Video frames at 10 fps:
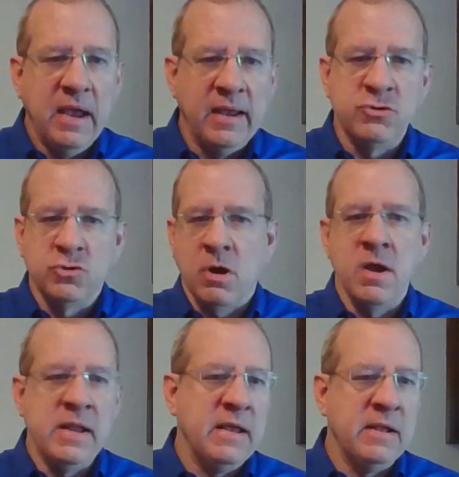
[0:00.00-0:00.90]
and
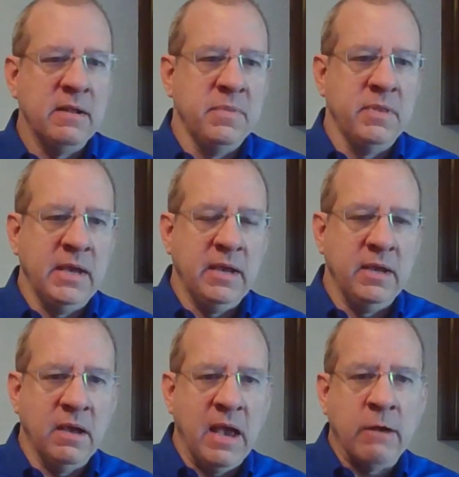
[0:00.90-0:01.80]
drawing in
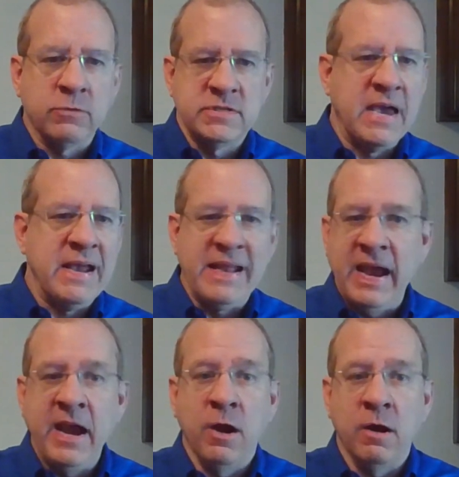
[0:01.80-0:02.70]
the outside
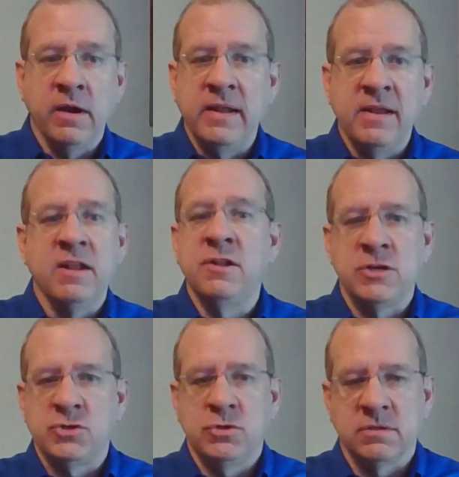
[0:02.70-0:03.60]
air in an
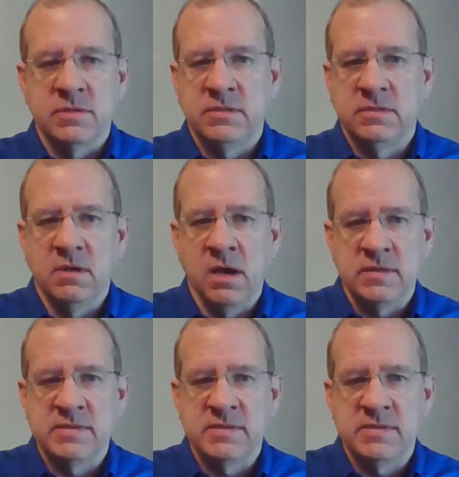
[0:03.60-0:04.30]
industrial uh,